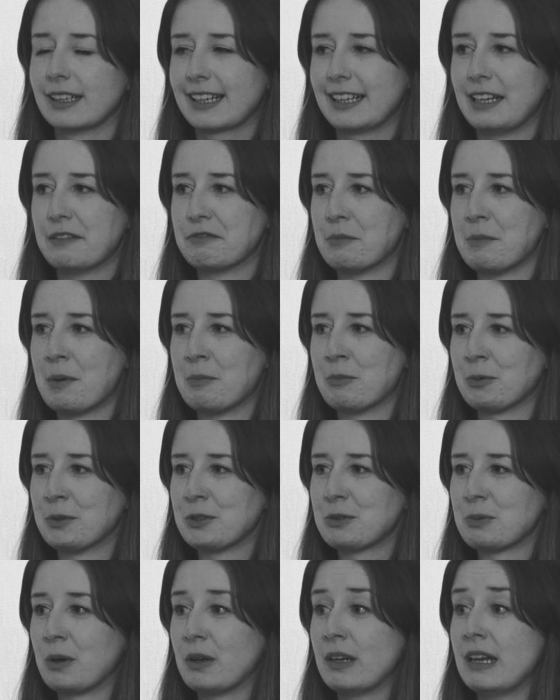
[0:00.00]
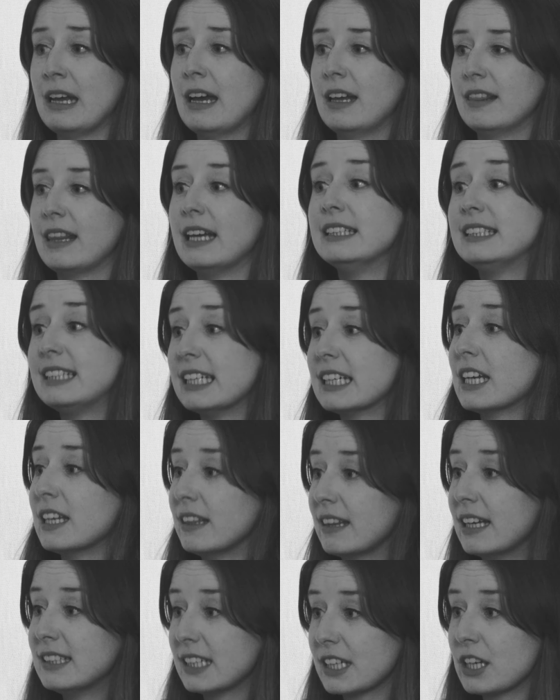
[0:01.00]
I can never remember which one, yeah, they're
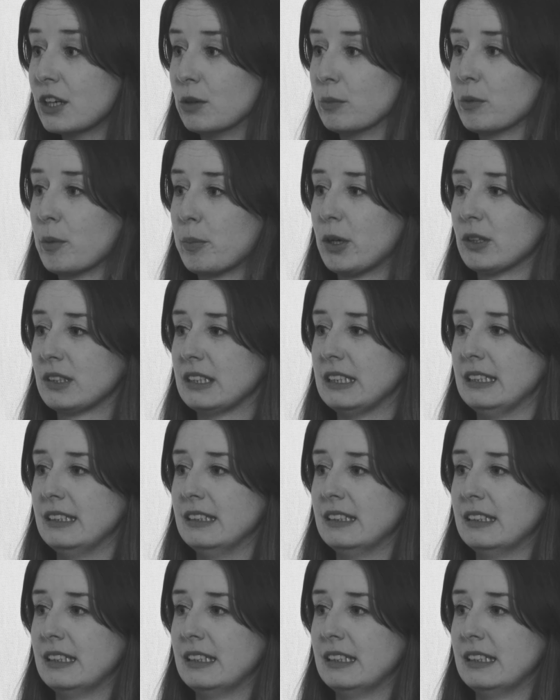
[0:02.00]
digging they're digging up the body.